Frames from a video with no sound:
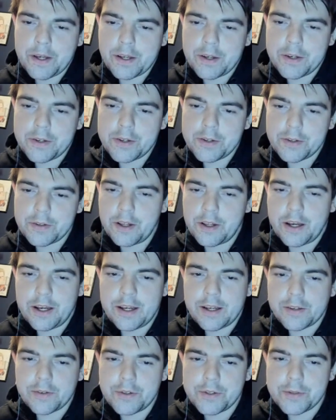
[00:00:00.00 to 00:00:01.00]
a
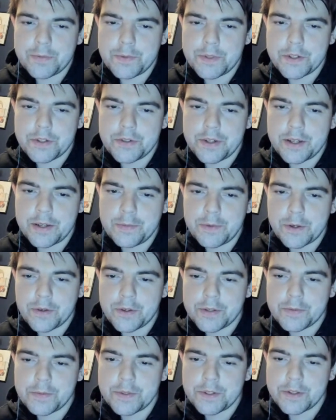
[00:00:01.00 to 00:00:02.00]
Christmas stream, a
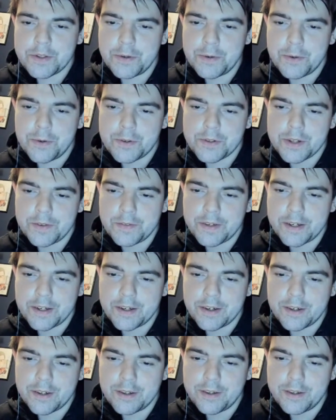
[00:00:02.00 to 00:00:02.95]
Christmas do or something. I don't know.